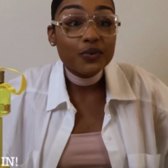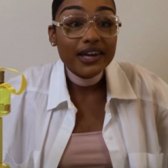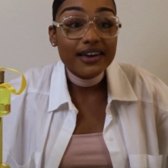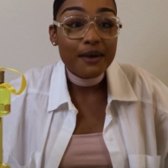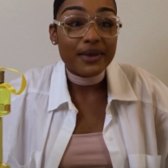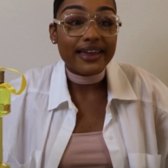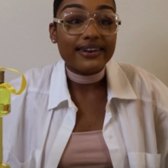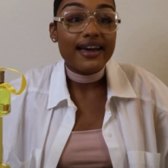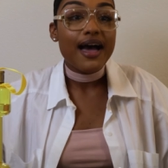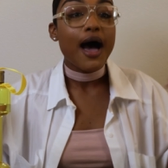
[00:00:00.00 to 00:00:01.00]
where we come in.
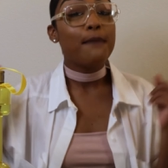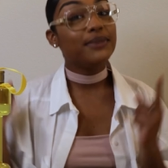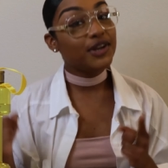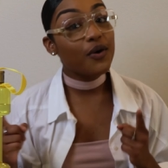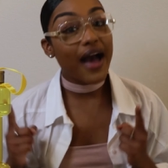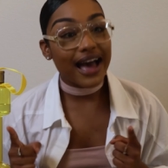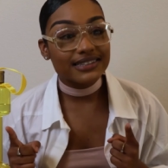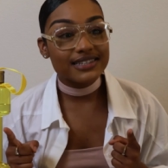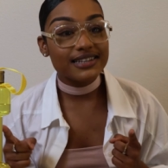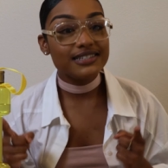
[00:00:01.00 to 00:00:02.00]
Amino
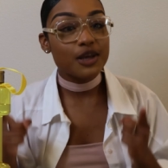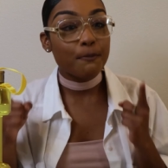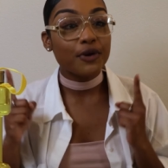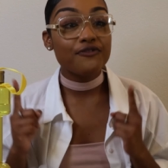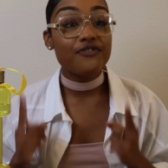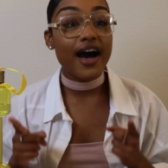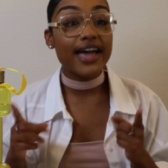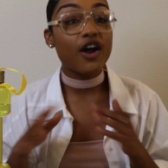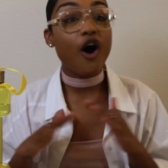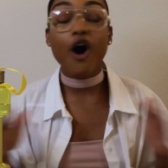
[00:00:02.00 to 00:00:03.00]
acids
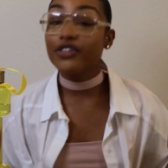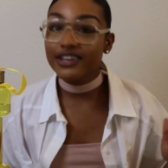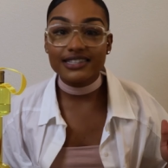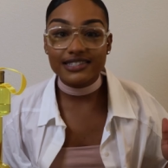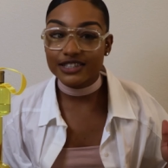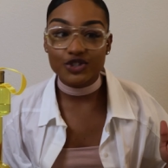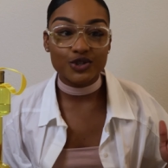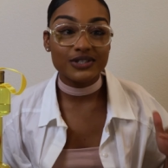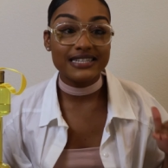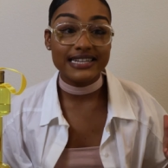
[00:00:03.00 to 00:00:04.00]
provide all the
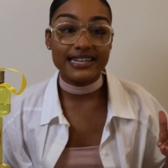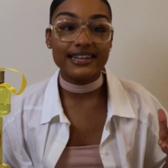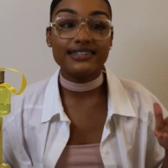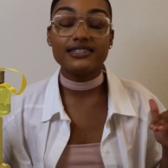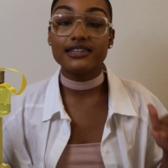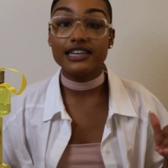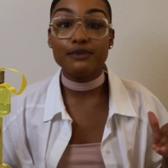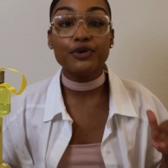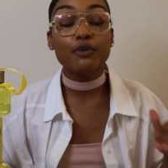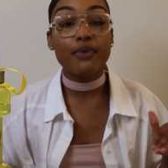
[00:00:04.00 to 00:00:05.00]
essentials needed to
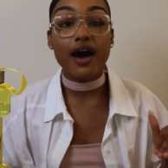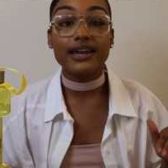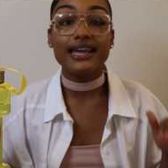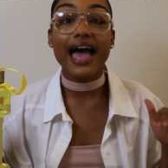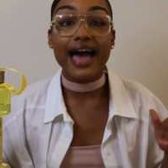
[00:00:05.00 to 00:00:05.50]
keep your body